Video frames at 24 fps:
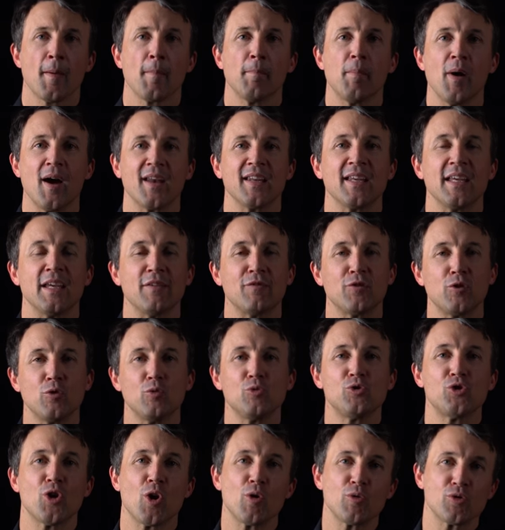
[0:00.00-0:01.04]
but if
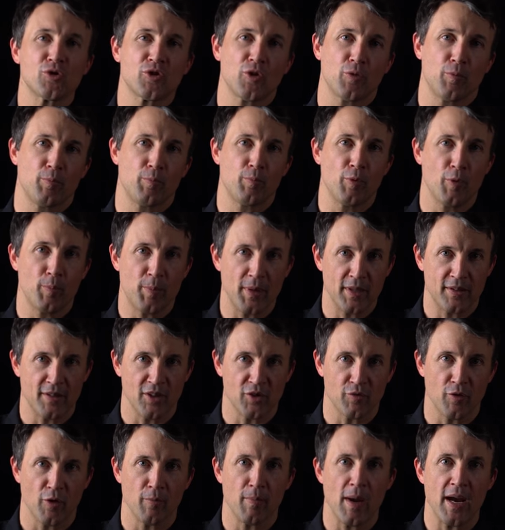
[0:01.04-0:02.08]
you chose to repeat
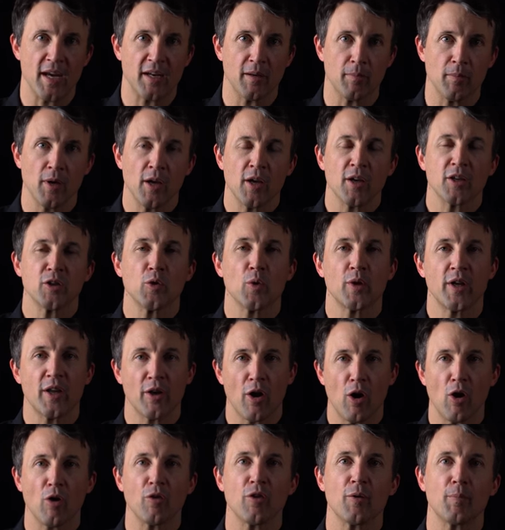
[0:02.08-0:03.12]
this verbatim, you would hit
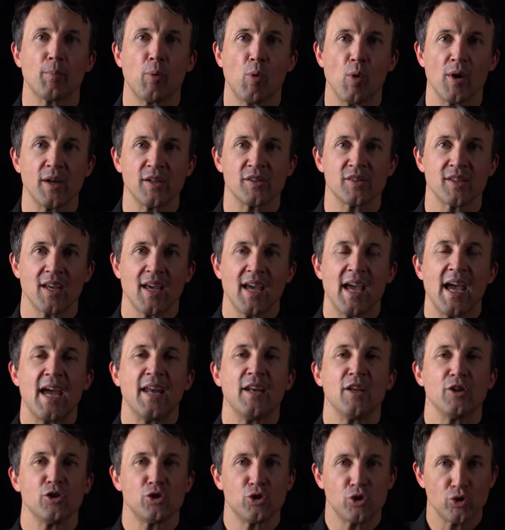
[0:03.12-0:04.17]
all the points
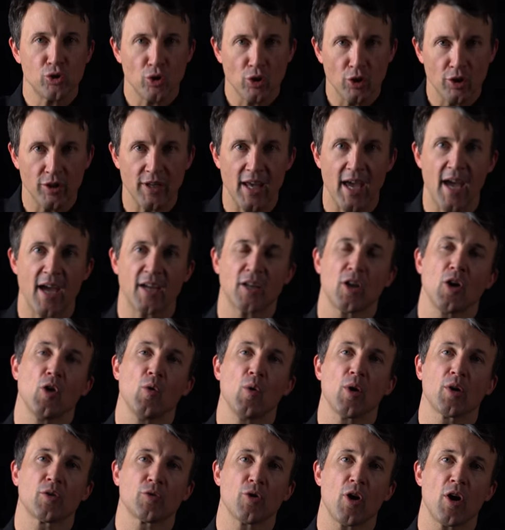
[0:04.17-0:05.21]
and it should
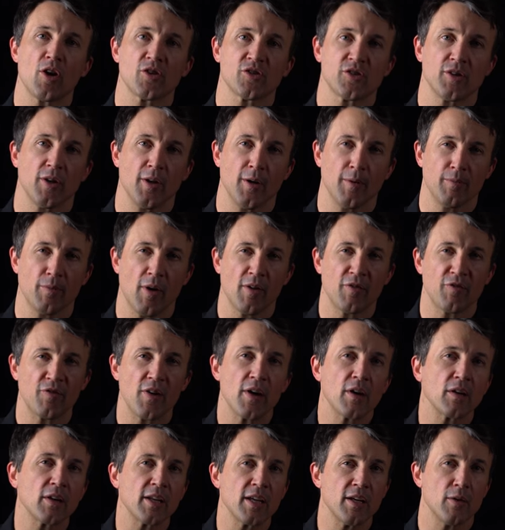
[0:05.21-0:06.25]
echo across a, a
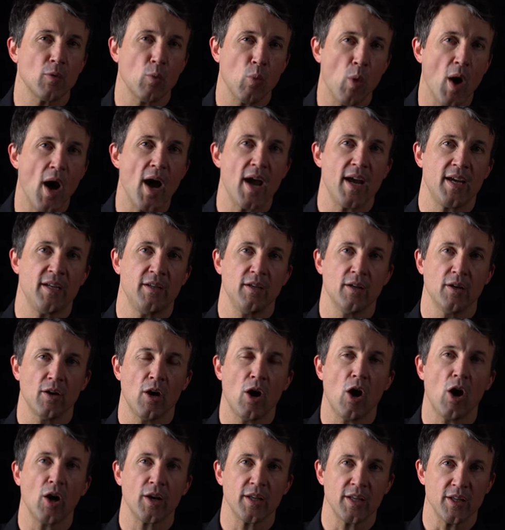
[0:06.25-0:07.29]
fairly wide
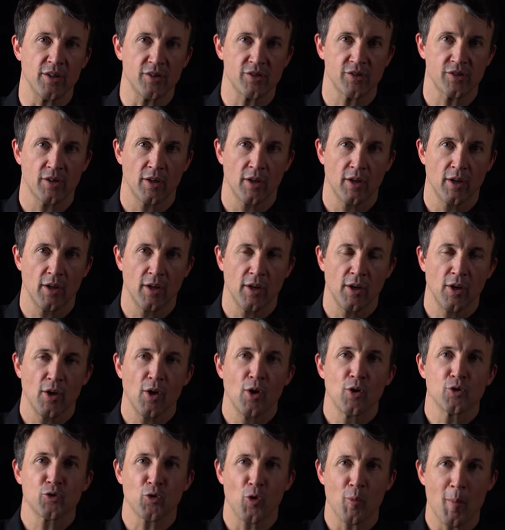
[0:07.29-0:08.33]
audience.
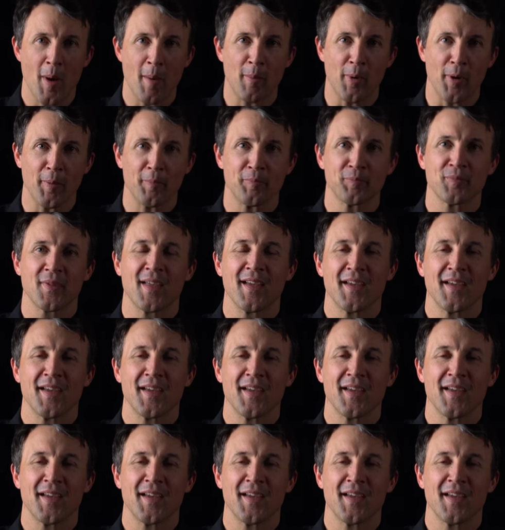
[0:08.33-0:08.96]
So remember,